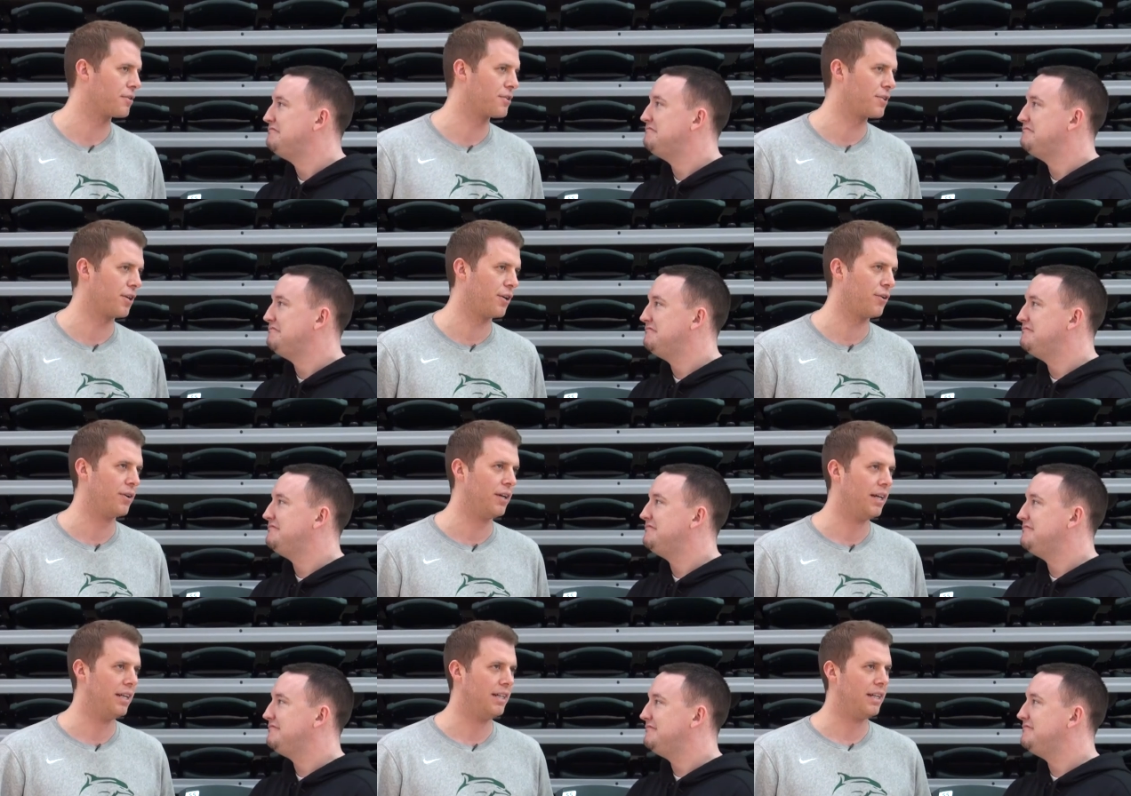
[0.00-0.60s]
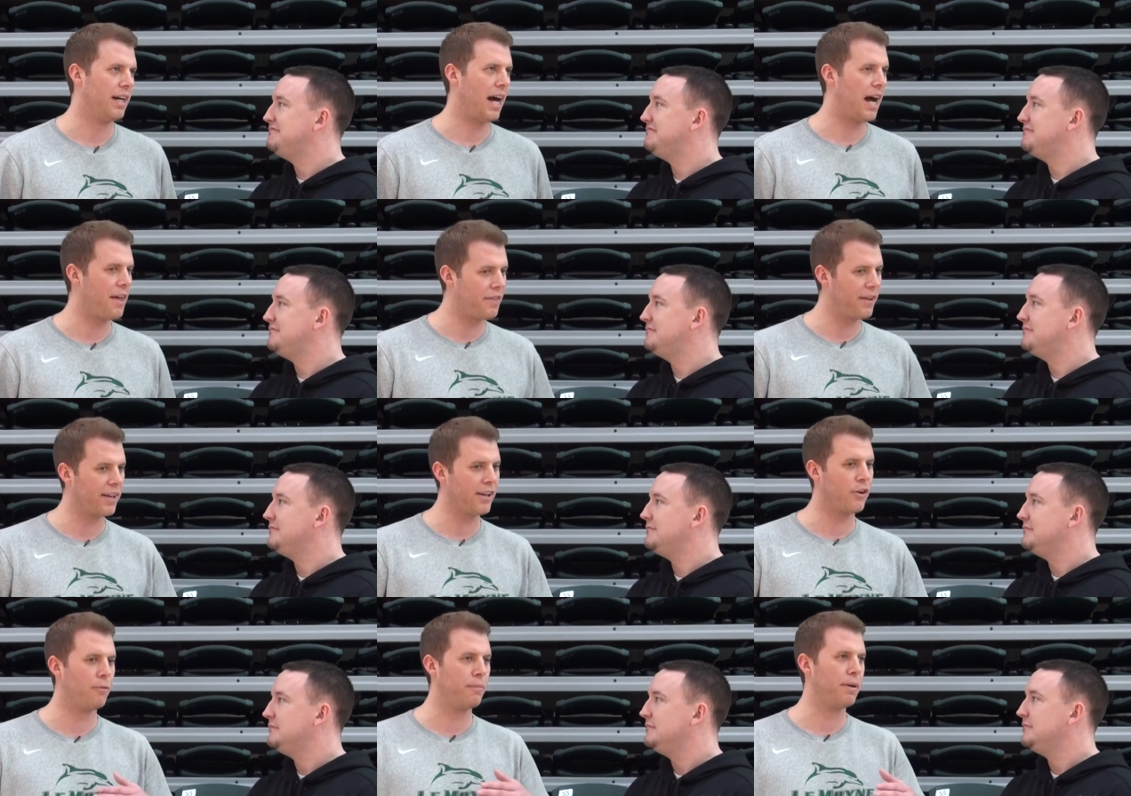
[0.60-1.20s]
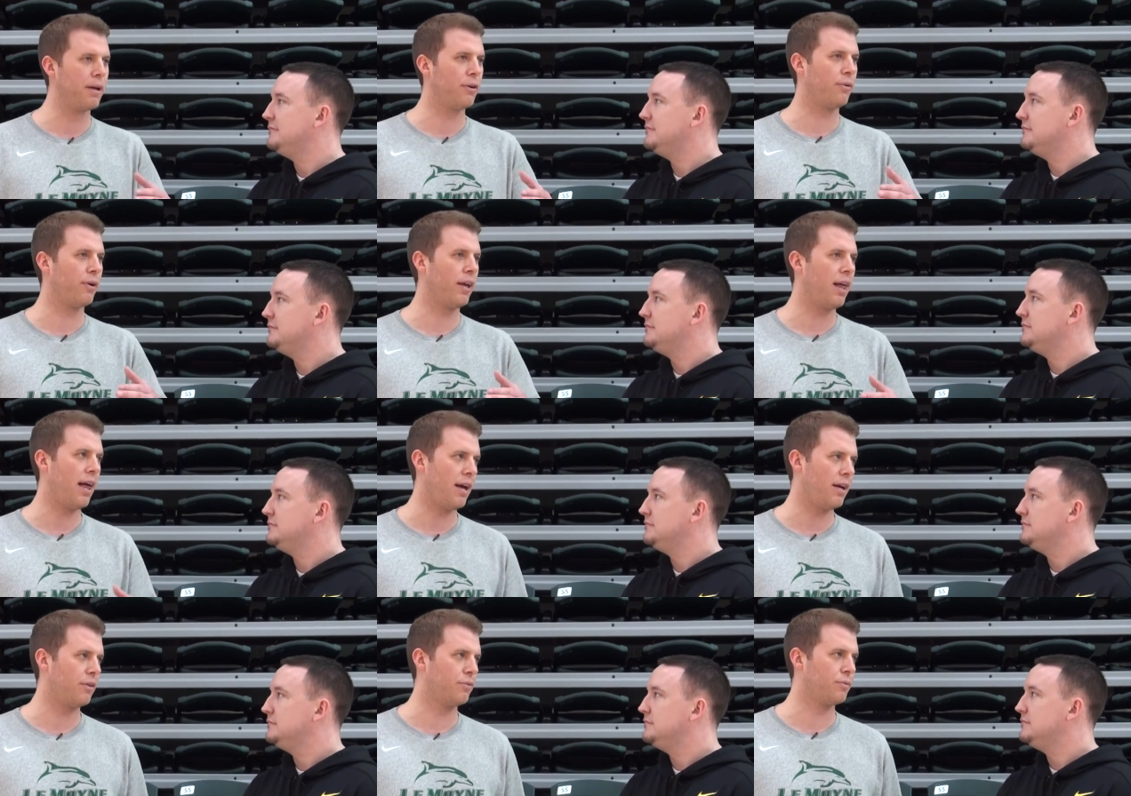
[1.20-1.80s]
Speaker 1: So I think it'll be a
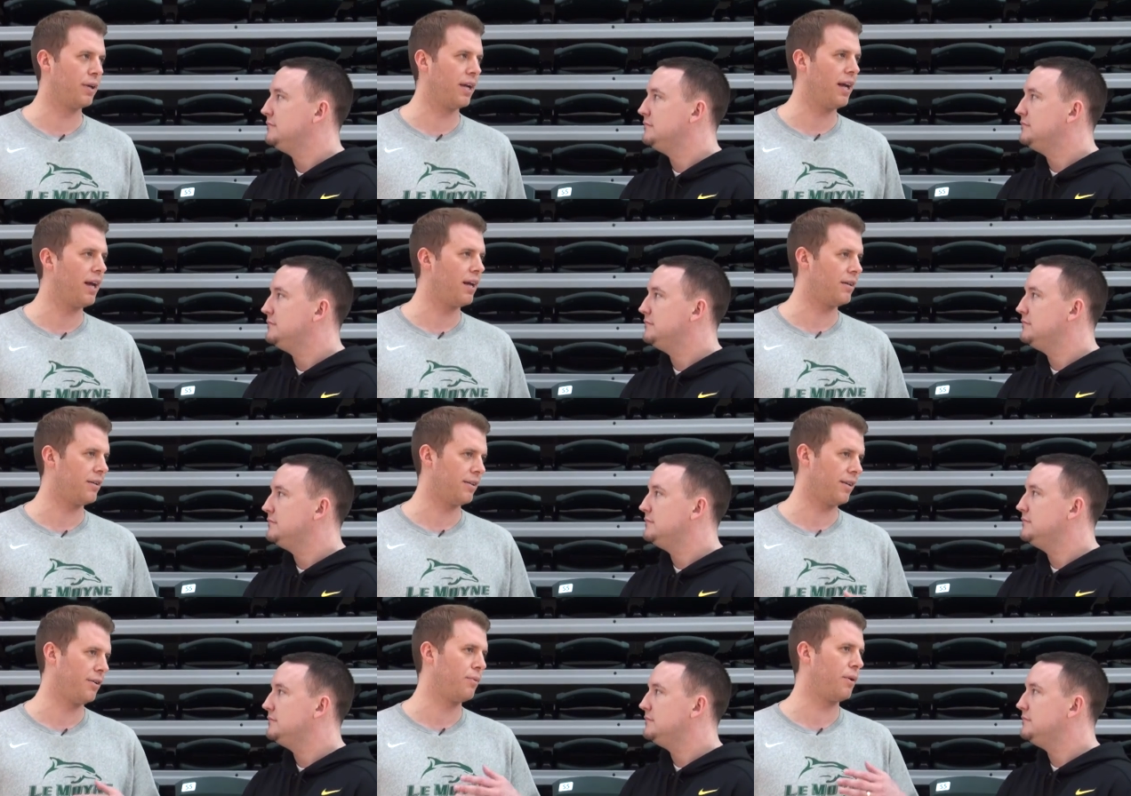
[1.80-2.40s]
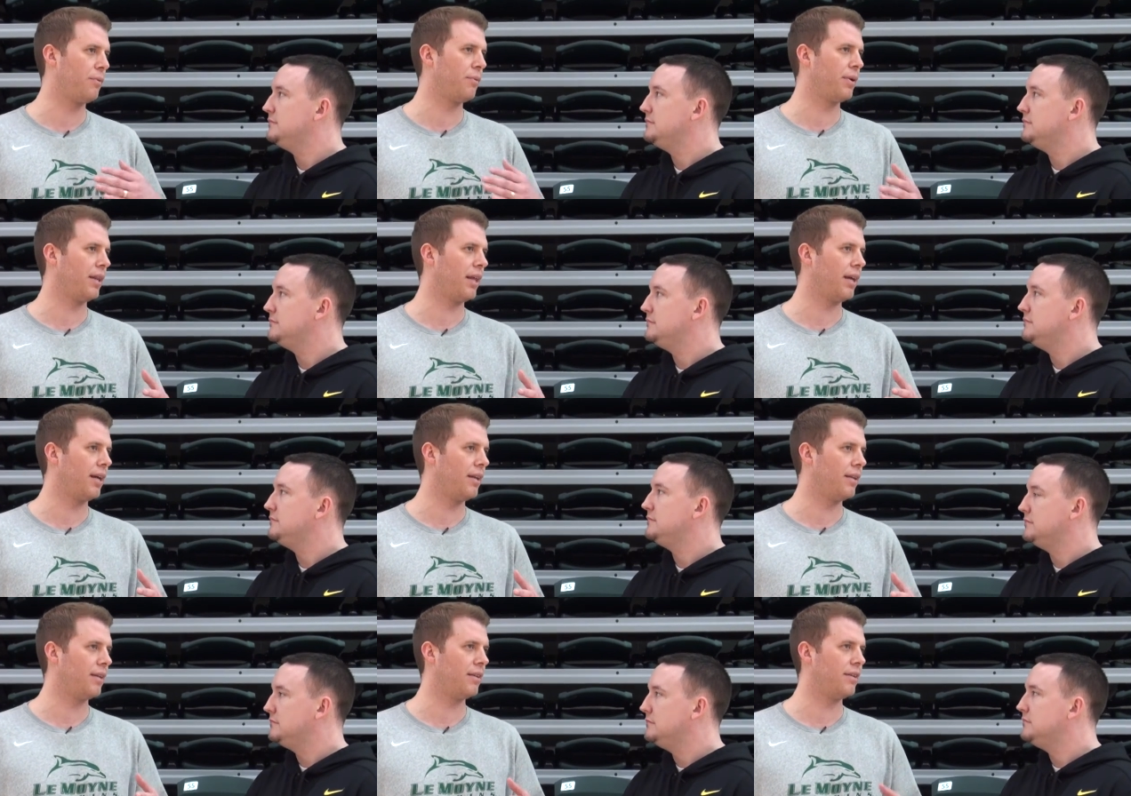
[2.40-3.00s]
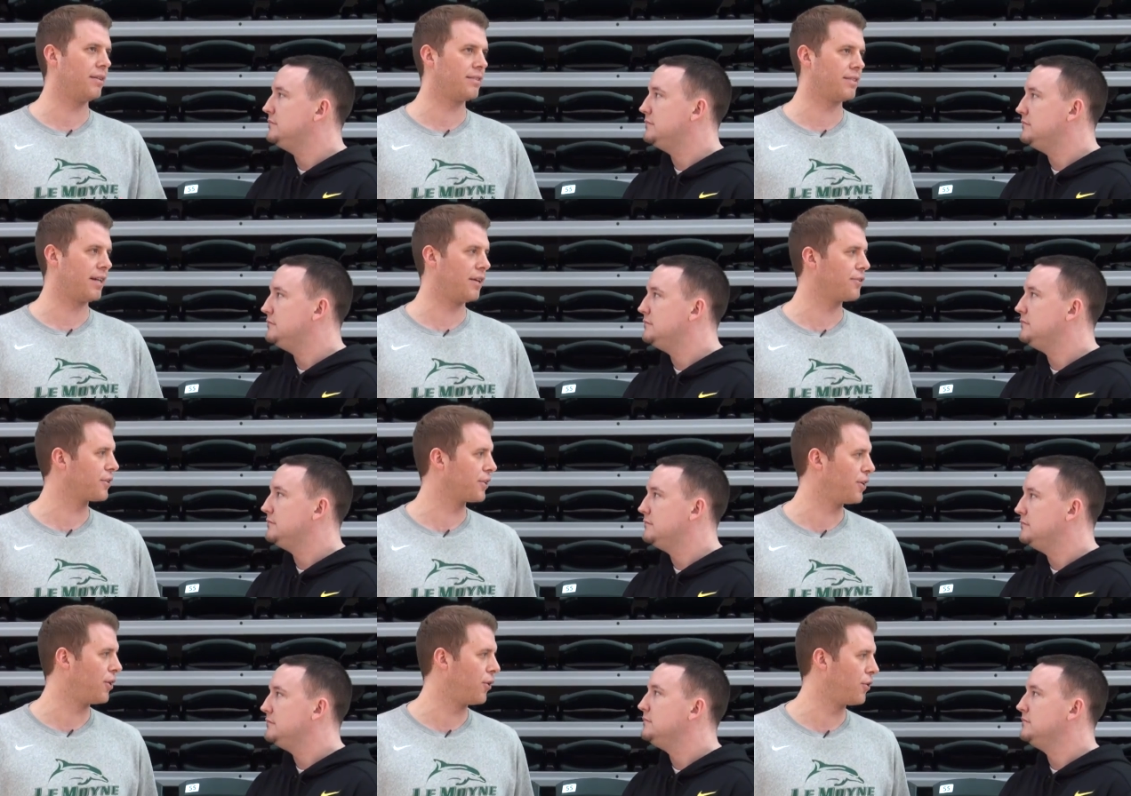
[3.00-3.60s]
rea- reality when we land in
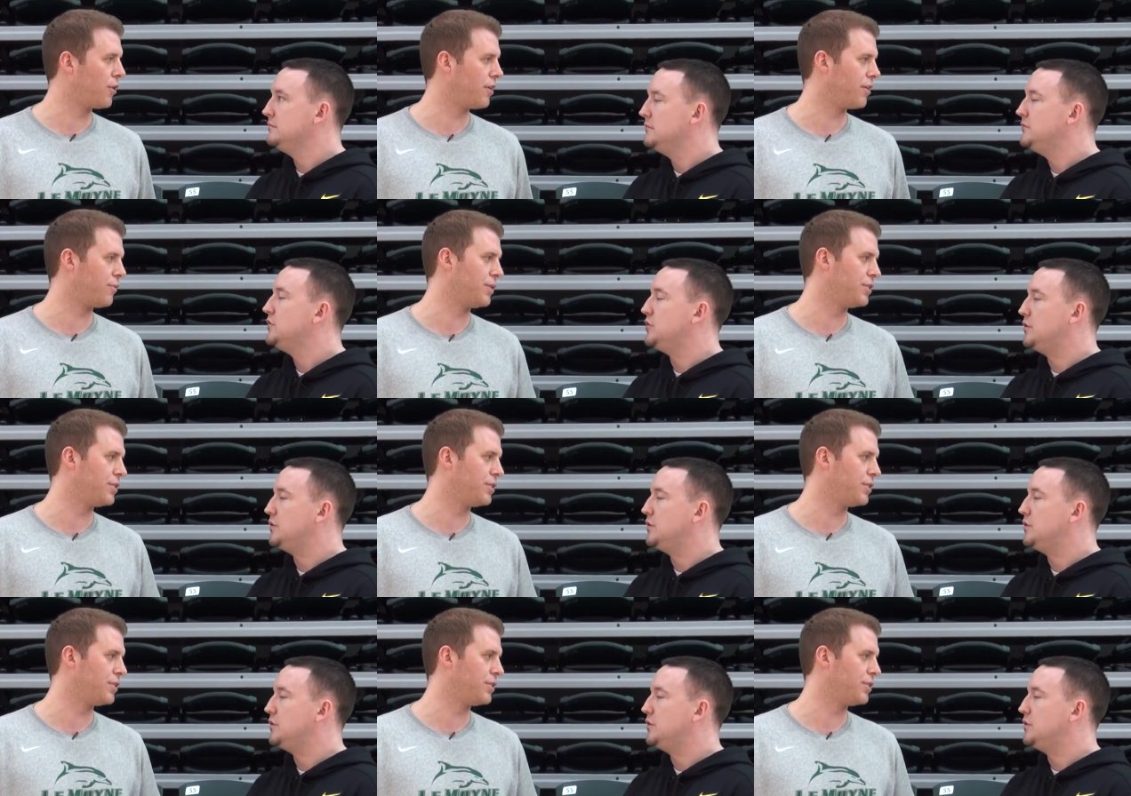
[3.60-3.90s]
South Dakota.